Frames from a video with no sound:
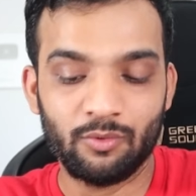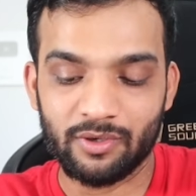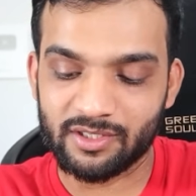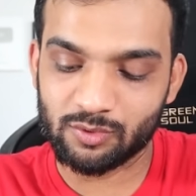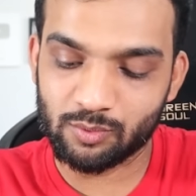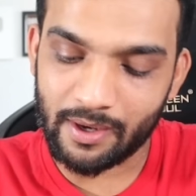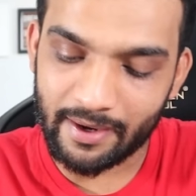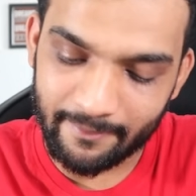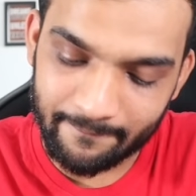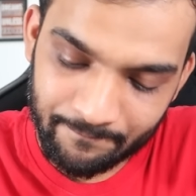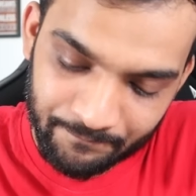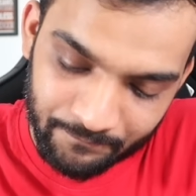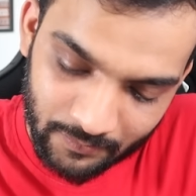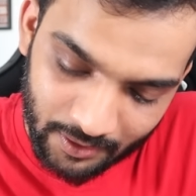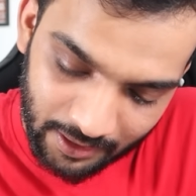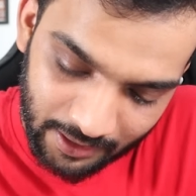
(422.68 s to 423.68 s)
count as one.
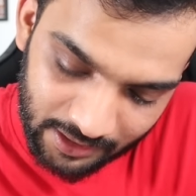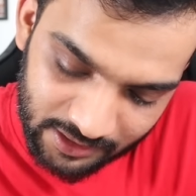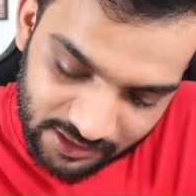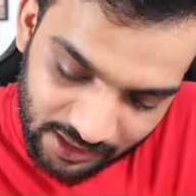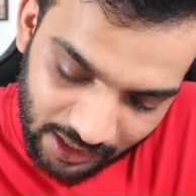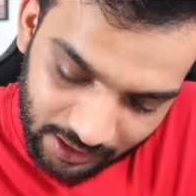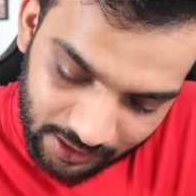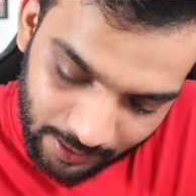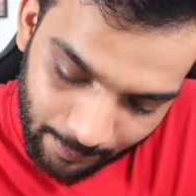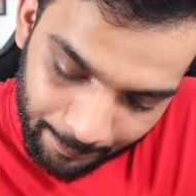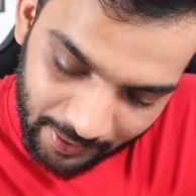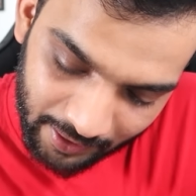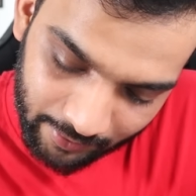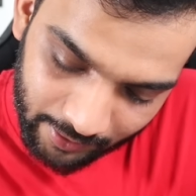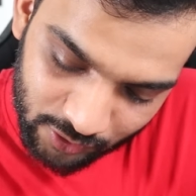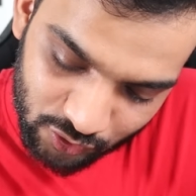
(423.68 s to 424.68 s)
And I'll start
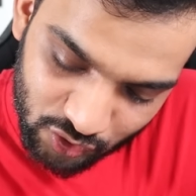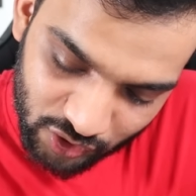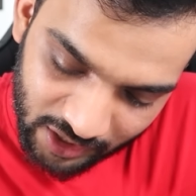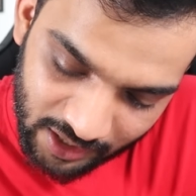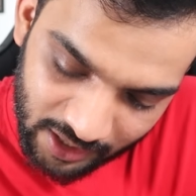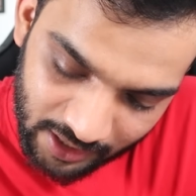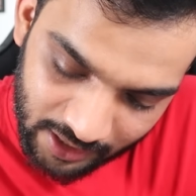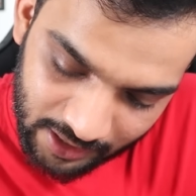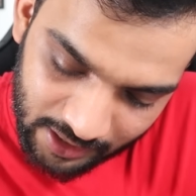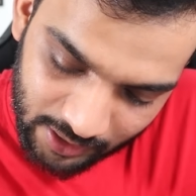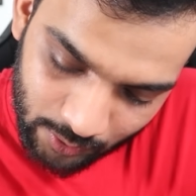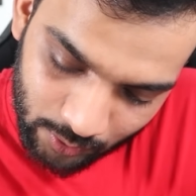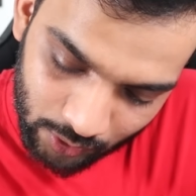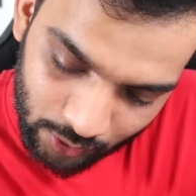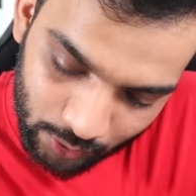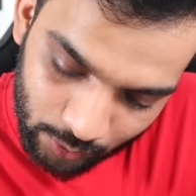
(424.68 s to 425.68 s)
comparing j
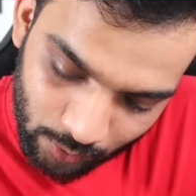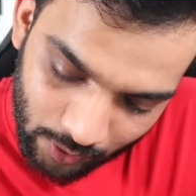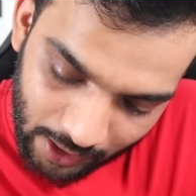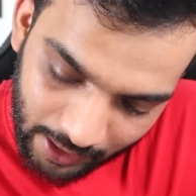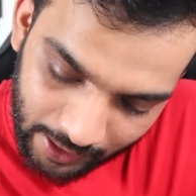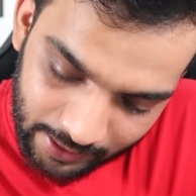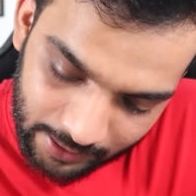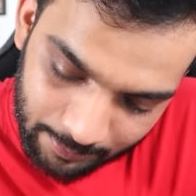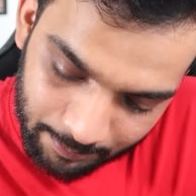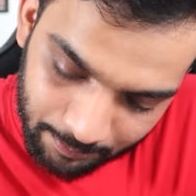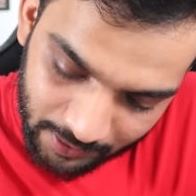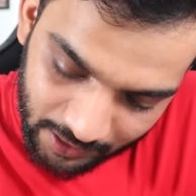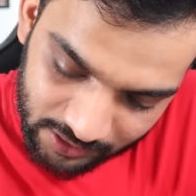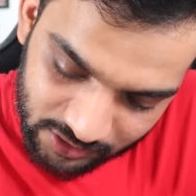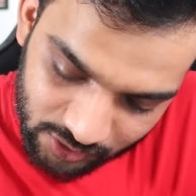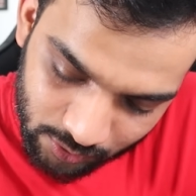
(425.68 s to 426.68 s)
equal to i
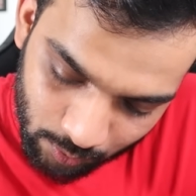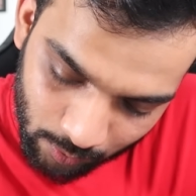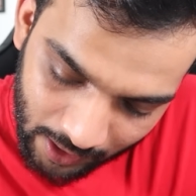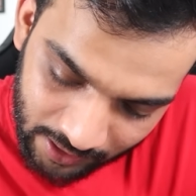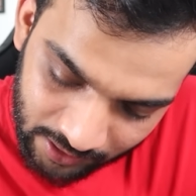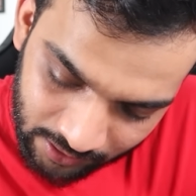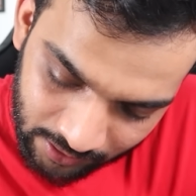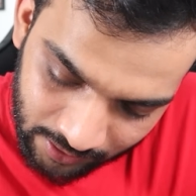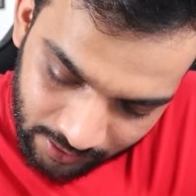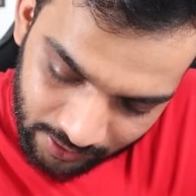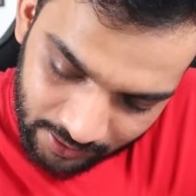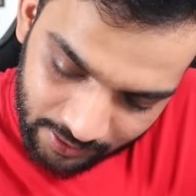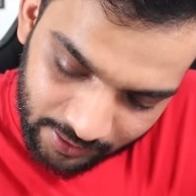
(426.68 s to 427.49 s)
plus 1.